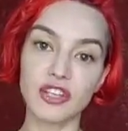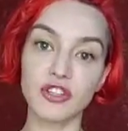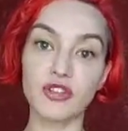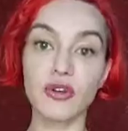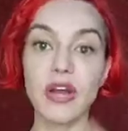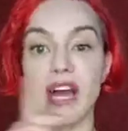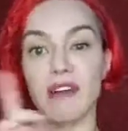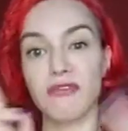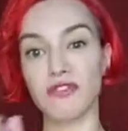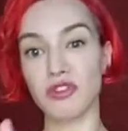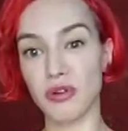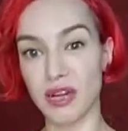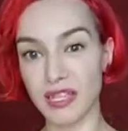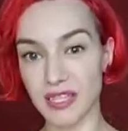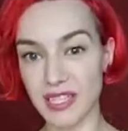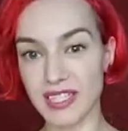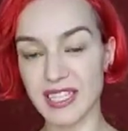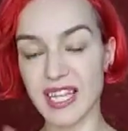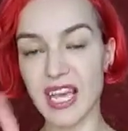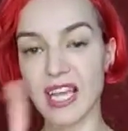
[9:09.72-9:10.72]
you have to
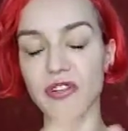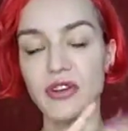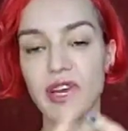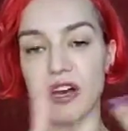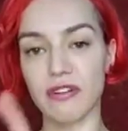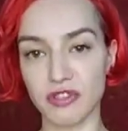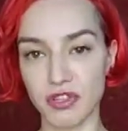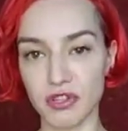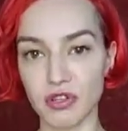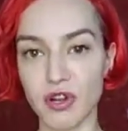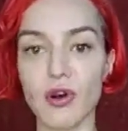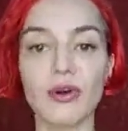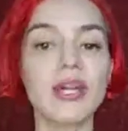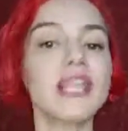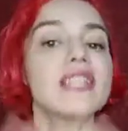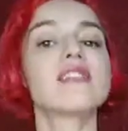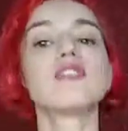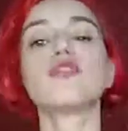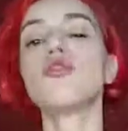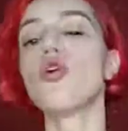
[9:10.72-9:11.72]
understand, you have to know.
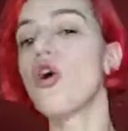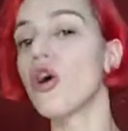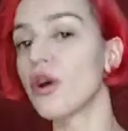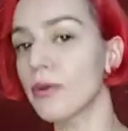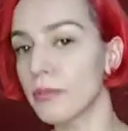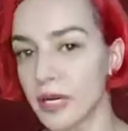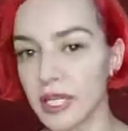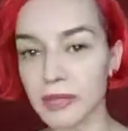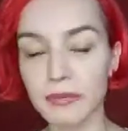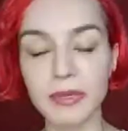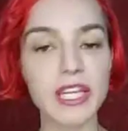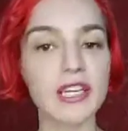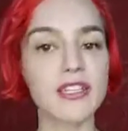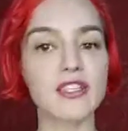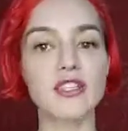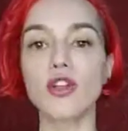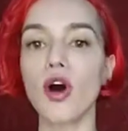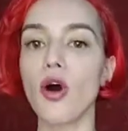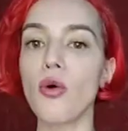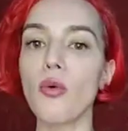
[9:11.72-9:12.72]
It's normal
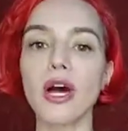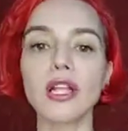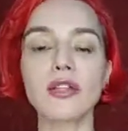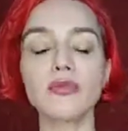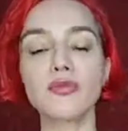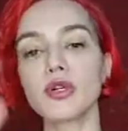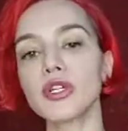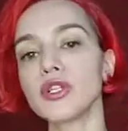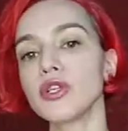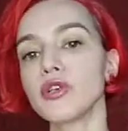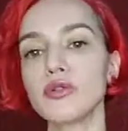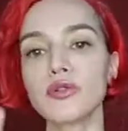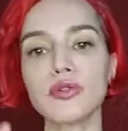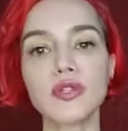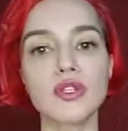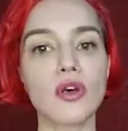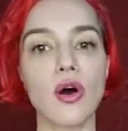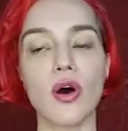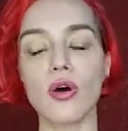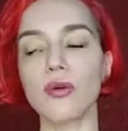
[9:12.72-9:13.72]
because no one will
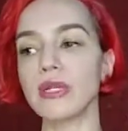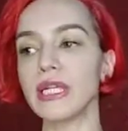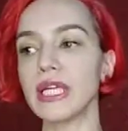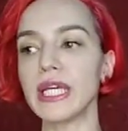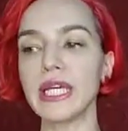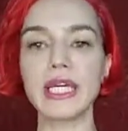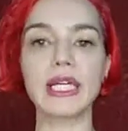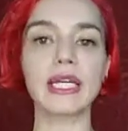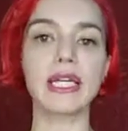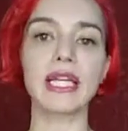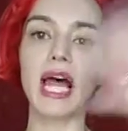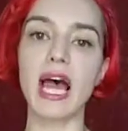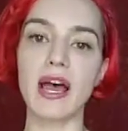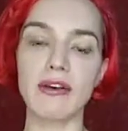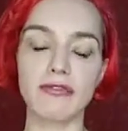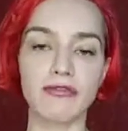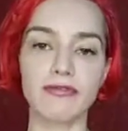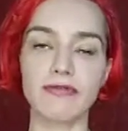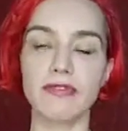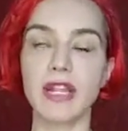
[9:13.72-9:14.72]
use only
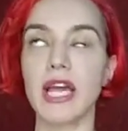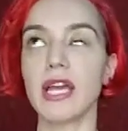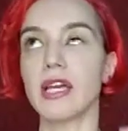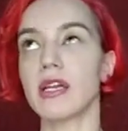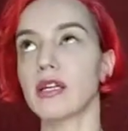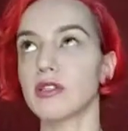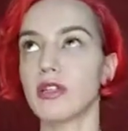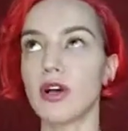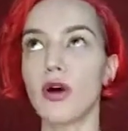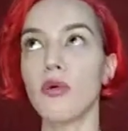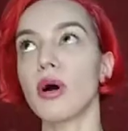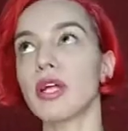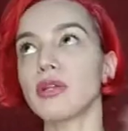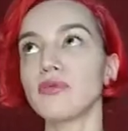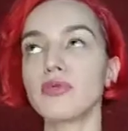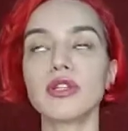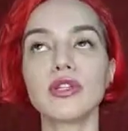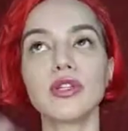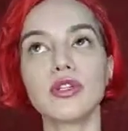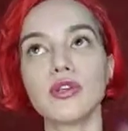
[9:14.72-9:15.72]
left, like no
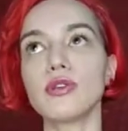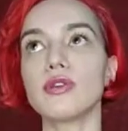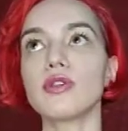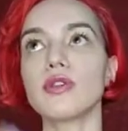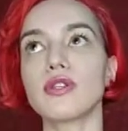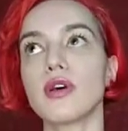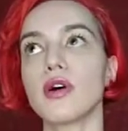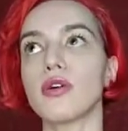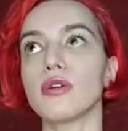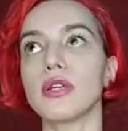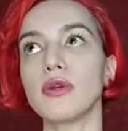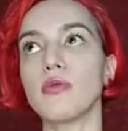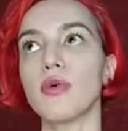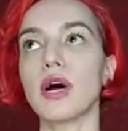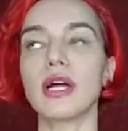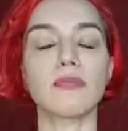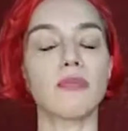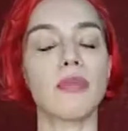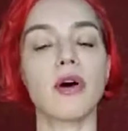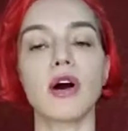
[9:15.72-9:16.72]
one will use only
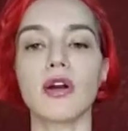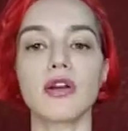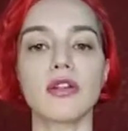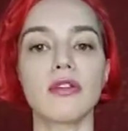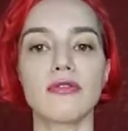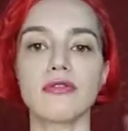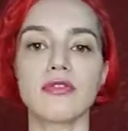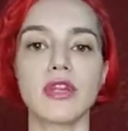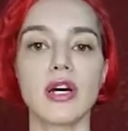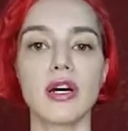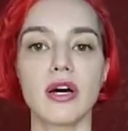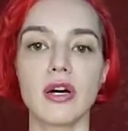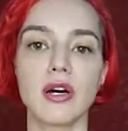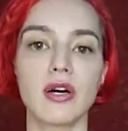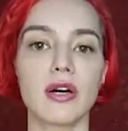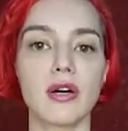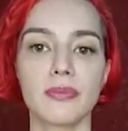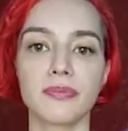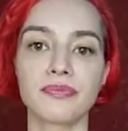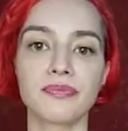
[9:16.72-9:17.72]
one part of
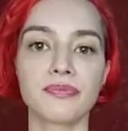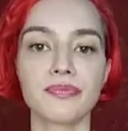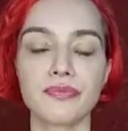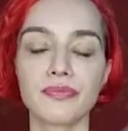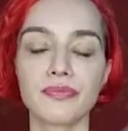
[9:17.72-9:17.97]
the